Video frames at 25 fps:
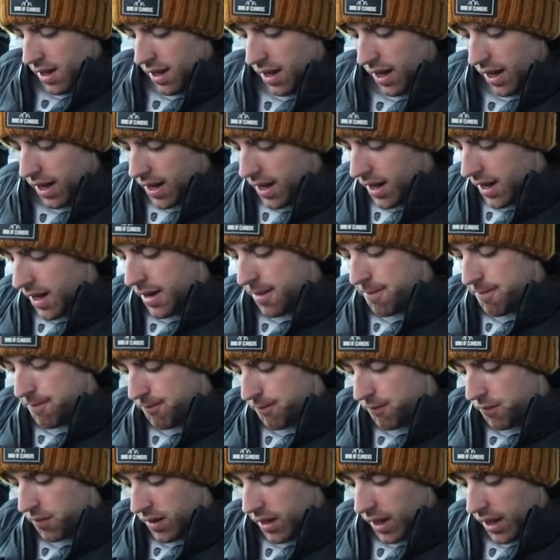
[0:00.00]

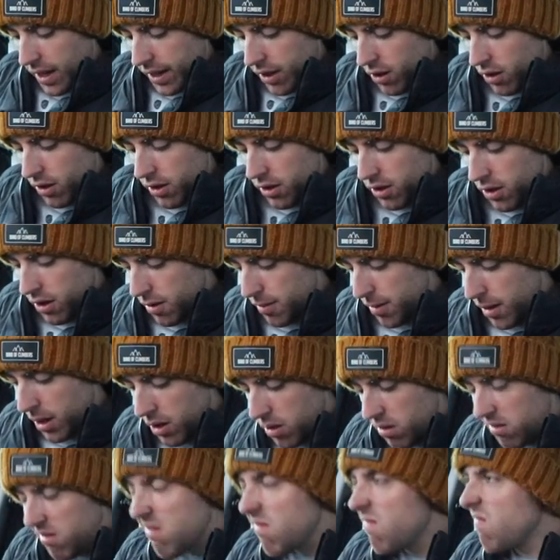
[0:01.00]
I got here
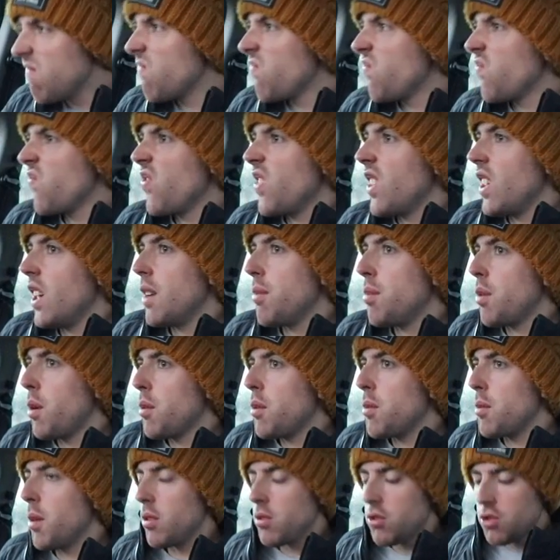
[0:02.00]
about,
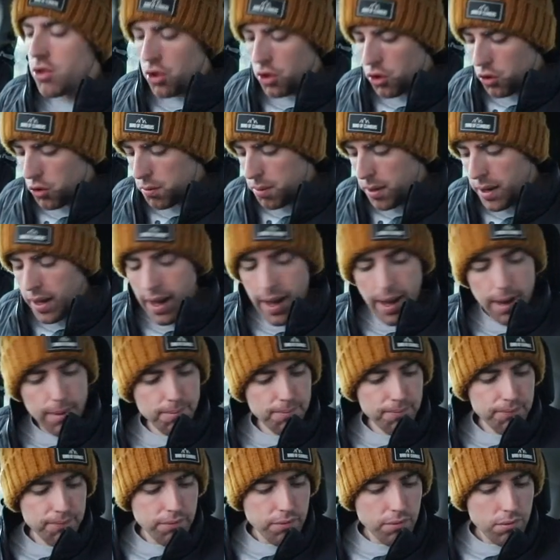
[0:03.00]
probably about 2
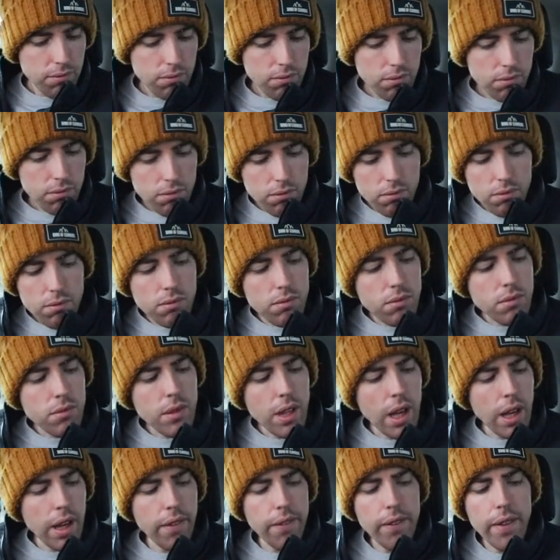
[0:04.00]
p.m.
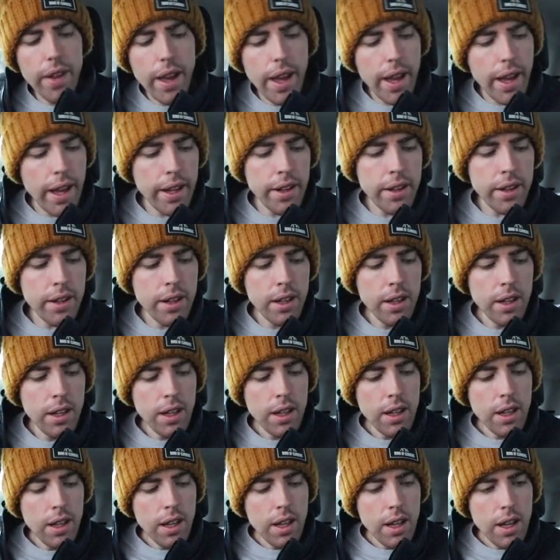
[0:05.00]
and then
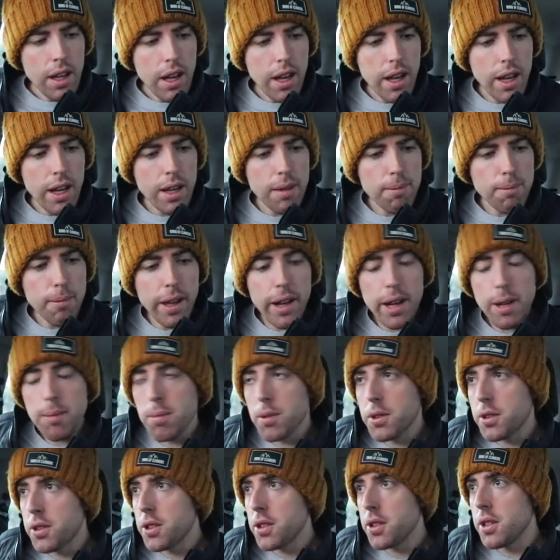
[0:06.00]
met
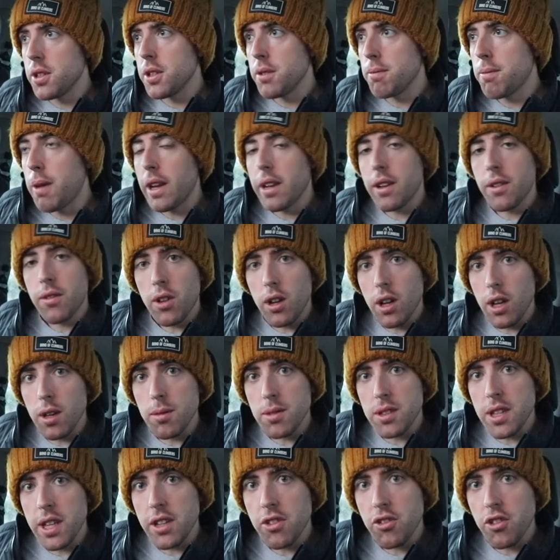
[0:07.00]
up at the Band of
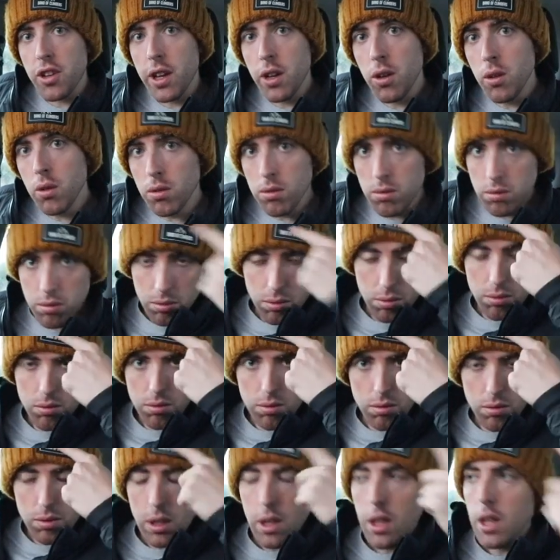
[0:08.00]
Climbers HQ,
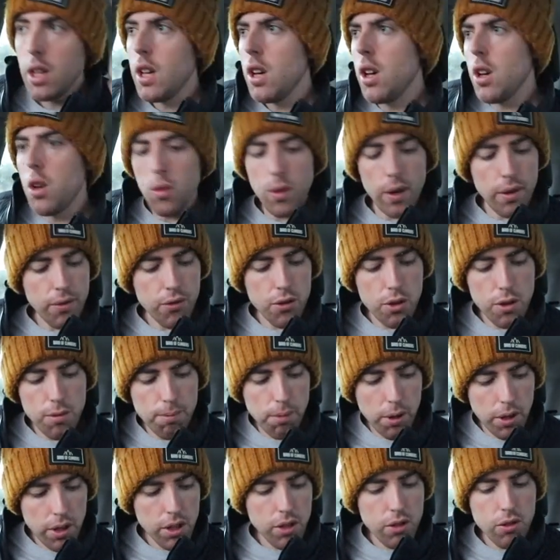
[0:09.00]
went for a
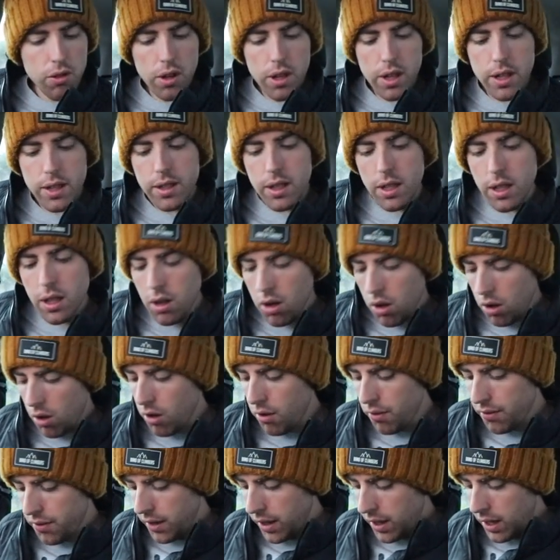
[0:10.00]
bike ride and a
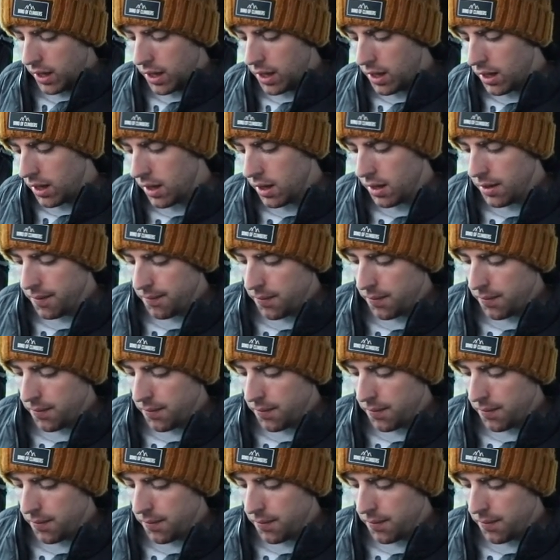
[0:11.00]
coffee